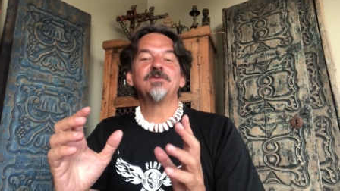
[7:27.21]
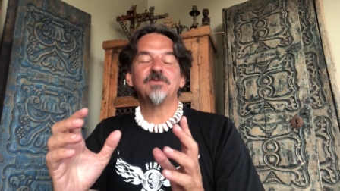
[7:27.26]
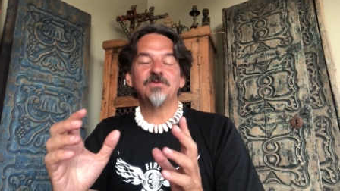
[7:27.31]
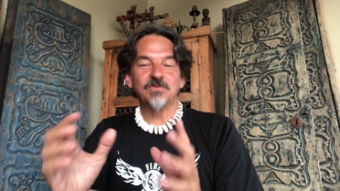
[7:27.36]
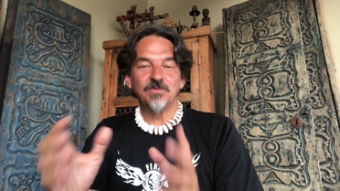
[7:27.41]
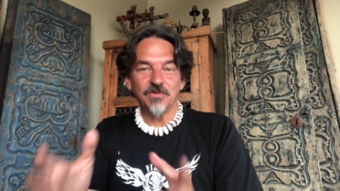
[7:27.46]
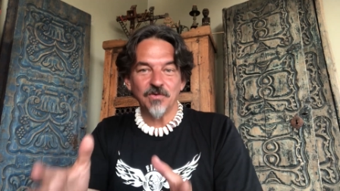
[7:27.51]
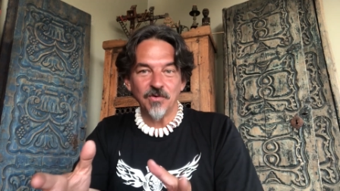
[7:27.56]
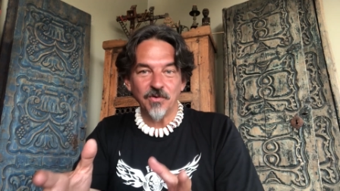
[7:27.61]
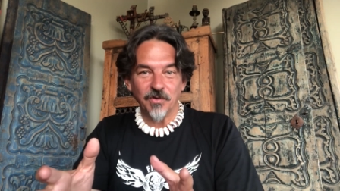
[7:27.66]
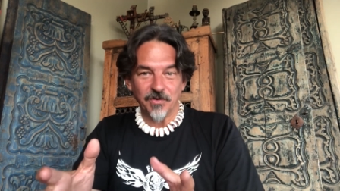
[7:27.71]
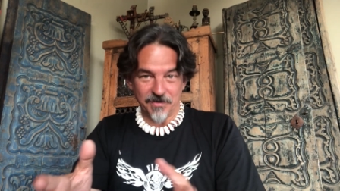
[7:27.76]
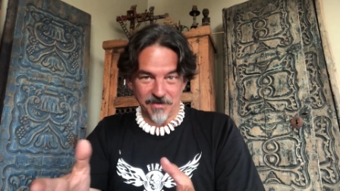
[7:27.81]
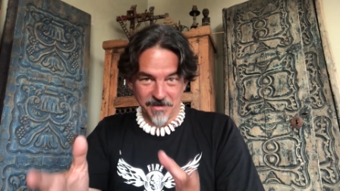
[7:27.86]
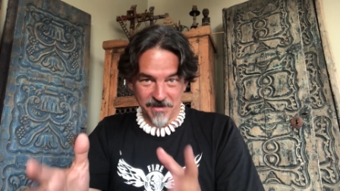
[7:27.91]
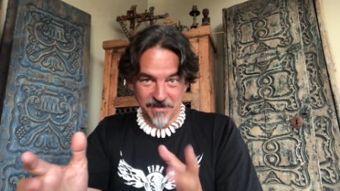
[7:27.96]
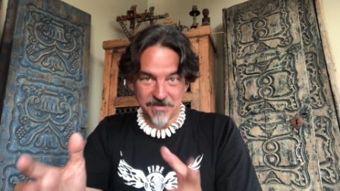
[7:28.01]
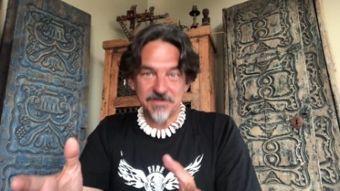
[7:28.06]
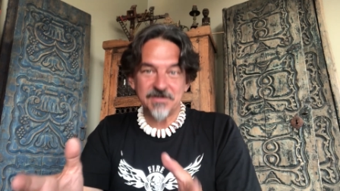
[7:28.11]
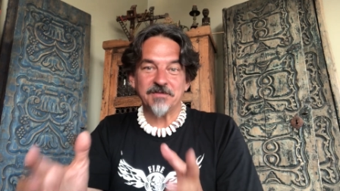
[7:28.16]
to
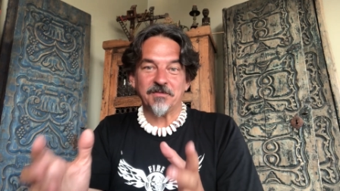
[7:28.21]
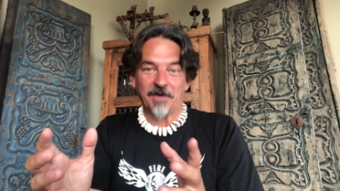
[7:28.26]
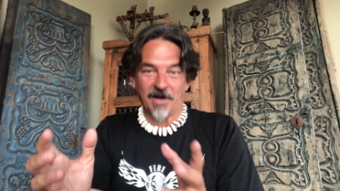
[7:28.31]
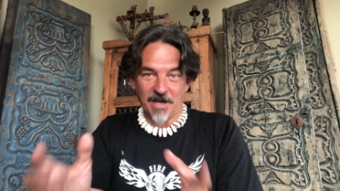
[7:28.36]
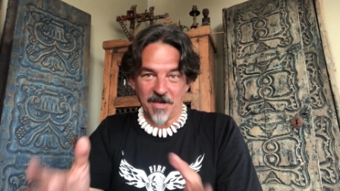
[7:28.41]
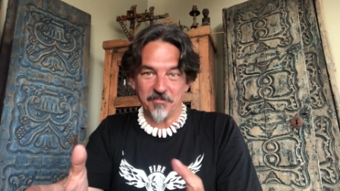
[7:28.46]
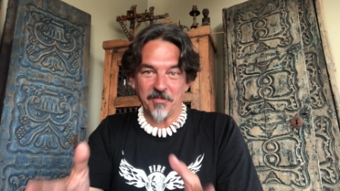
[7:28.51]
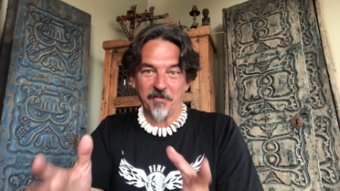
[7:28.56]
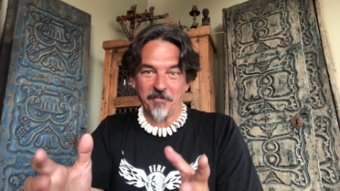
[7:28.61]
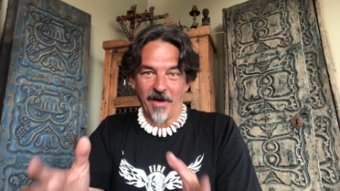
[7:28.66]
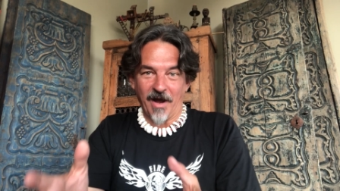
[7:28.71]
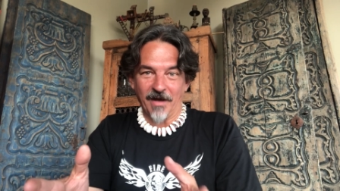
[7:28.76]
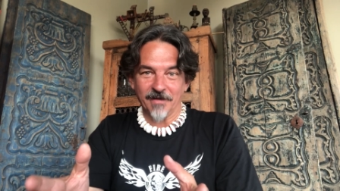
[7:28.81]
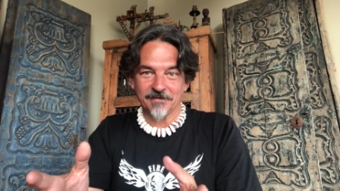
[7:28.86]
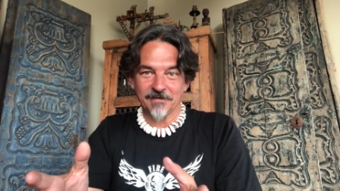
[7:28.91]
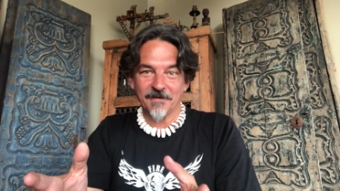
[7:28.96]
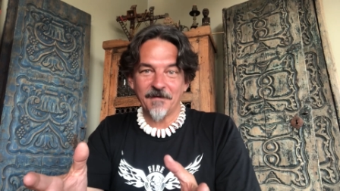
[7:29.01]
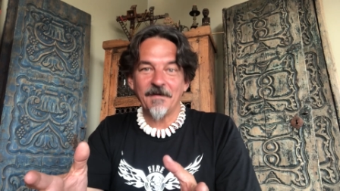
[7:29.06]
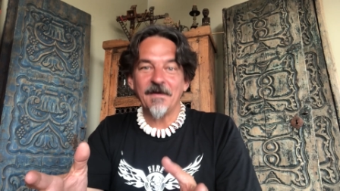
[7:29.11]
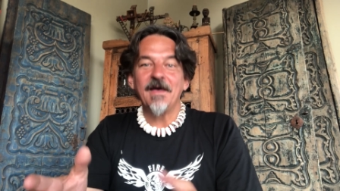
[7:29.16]
his alma
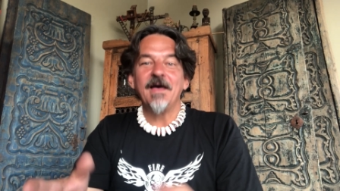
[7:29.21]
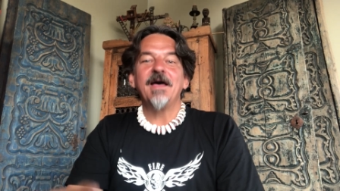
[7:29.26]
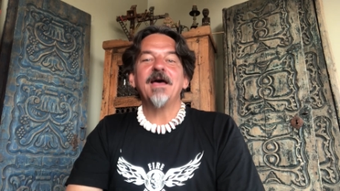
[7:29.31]
mater